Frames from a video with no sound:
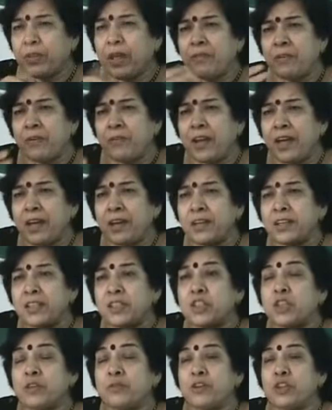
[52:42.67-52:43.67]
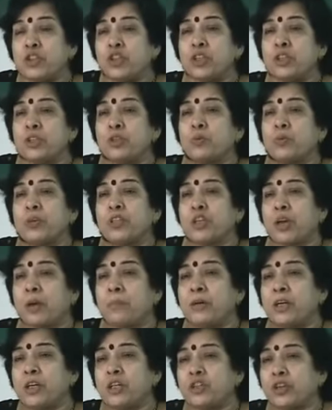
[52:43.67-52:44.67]
there were various divisions which
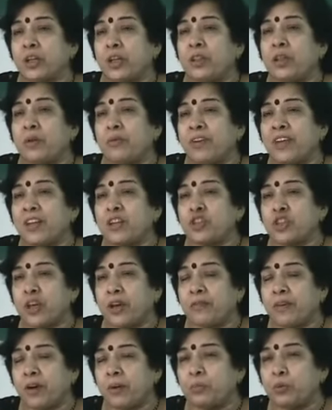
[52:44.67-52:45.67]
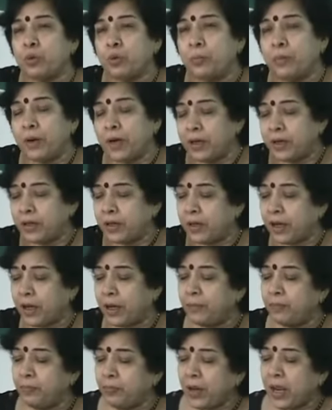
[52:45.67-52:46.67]
emerged in the Veerashaiva movement uh,
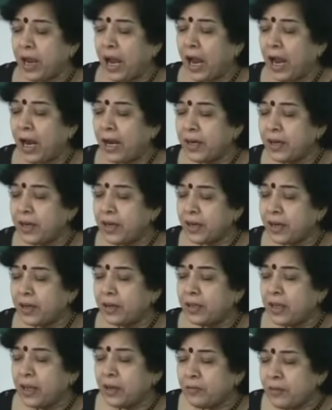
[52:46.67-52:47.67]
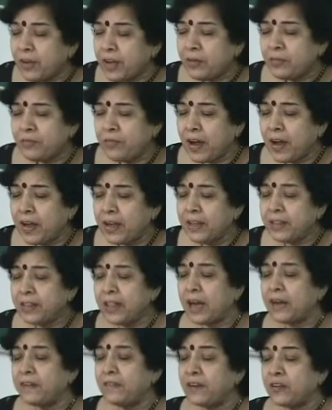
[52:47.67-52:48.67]
and uh, we find
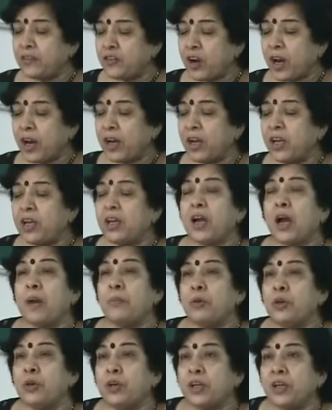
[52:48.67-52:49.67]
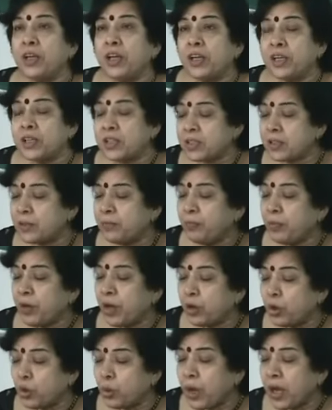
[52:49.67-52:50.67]
that the trading communities
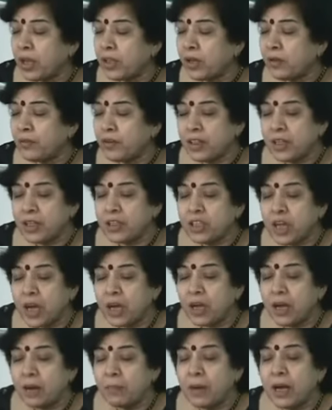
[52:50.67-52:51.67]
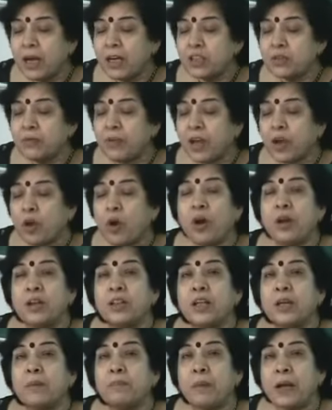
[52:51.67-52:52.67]
together with the Jangamas were called
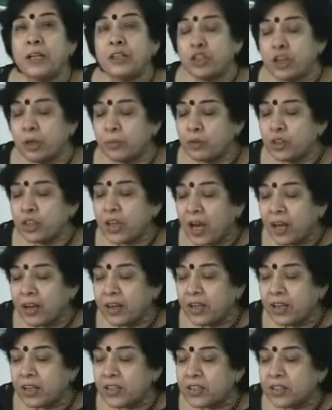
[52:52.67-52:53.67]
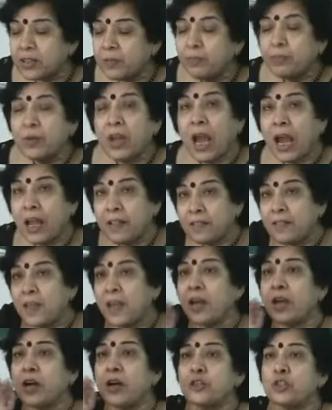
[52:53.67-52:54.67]
the Pancham Shalis and
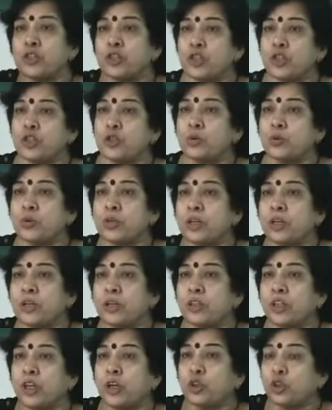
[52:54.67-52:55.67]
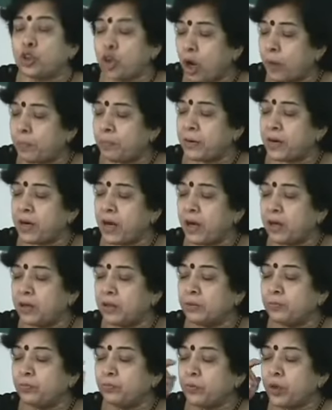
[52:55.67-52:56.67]
they constituted the top
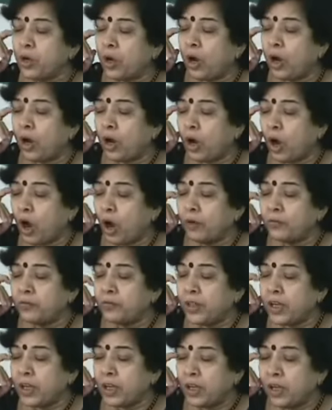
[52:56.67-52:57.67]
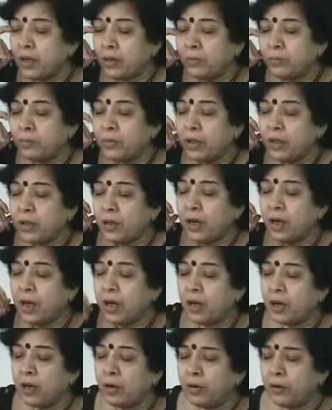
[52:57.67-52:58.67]
rung uh, of the
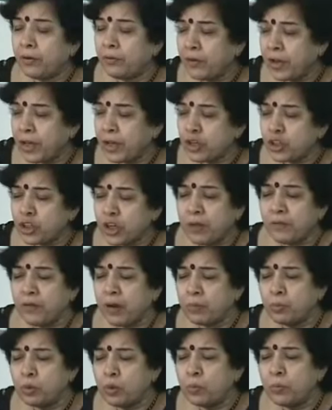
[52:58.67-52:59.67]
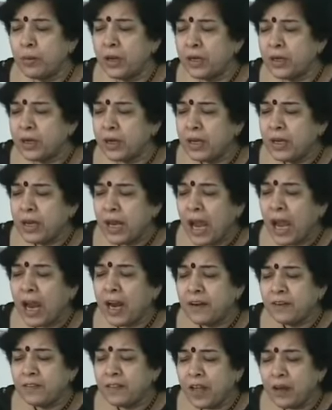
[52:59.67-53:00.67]
uh, uh movement
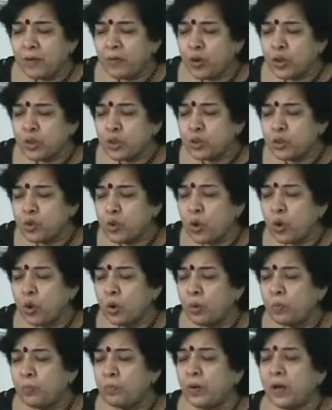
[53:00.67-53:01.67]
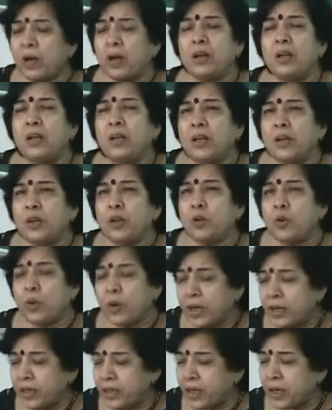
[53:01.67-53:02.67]
and there was no uh, you know
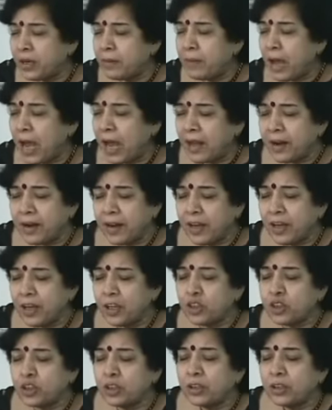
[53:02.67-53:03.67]
intermarriage